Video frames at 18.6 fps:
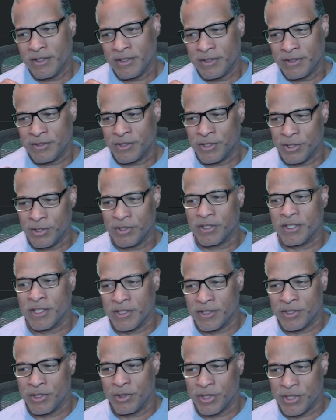to
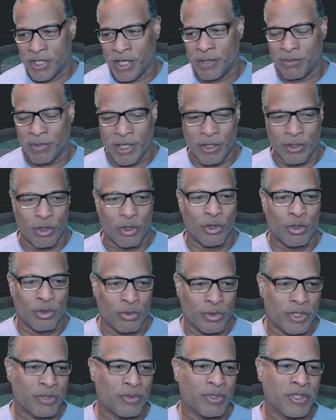attain my goal,
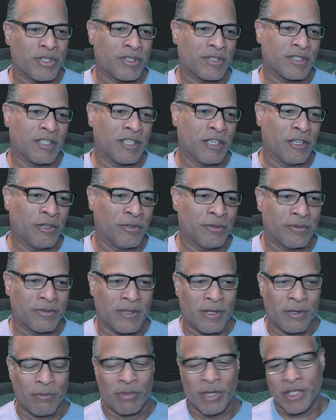which was,
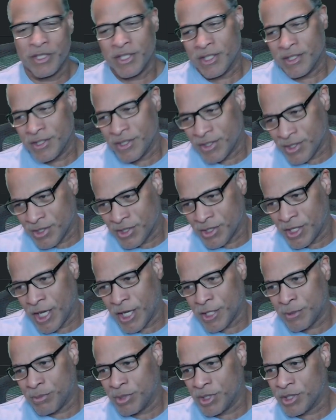basically to
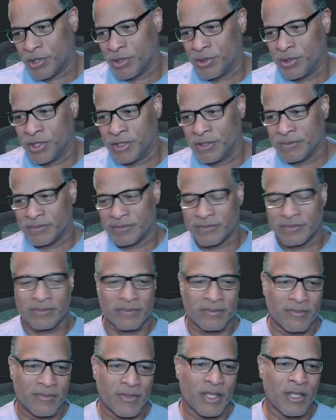stash Bitcoin,
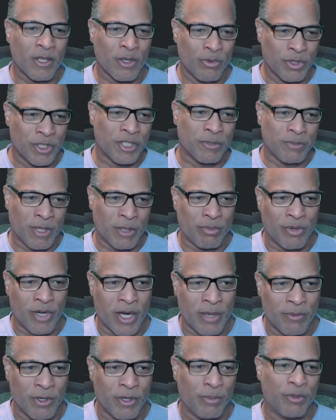which is my
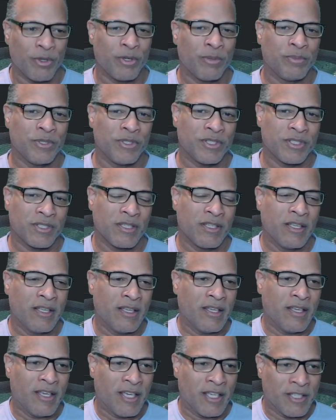primary purpose,
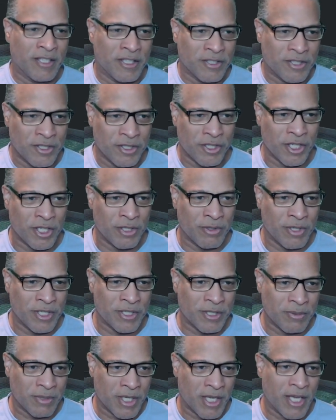and then to generate
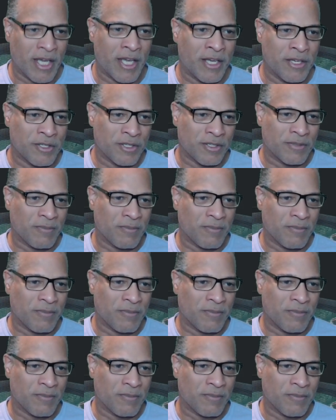some cash.